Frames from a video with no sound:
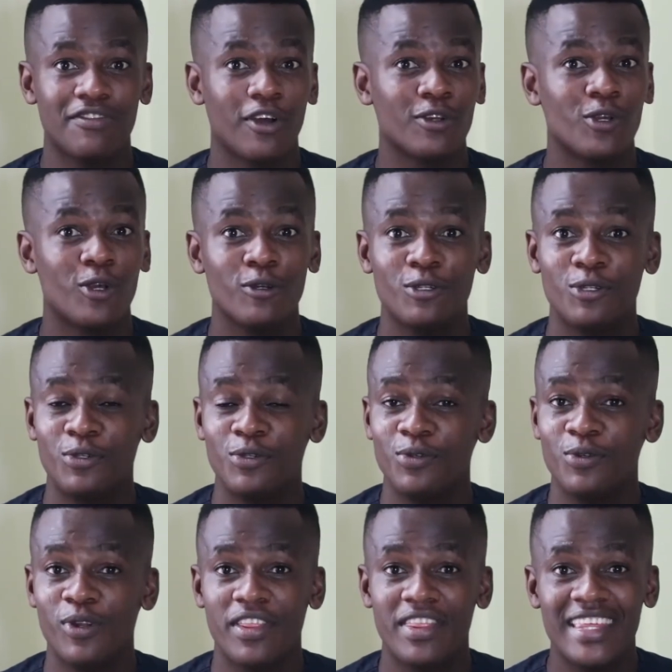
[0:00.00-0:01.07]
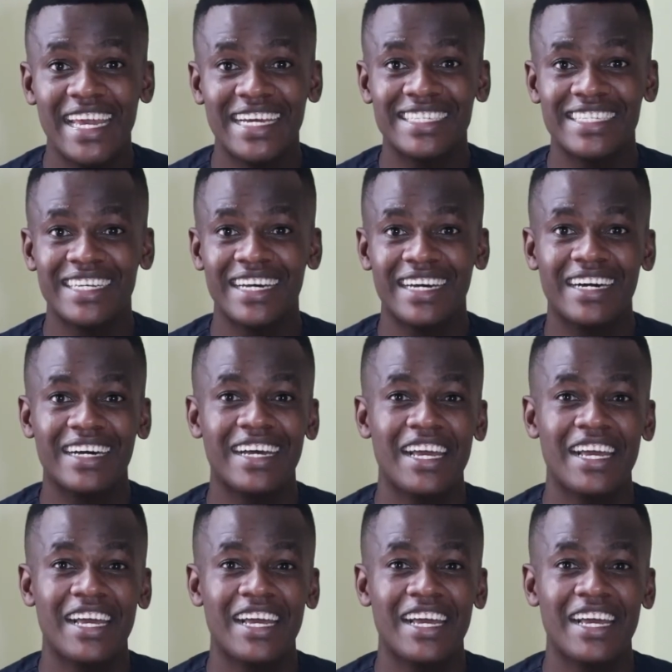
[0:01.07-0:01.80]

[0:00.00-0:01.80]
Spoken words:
I would go to theater,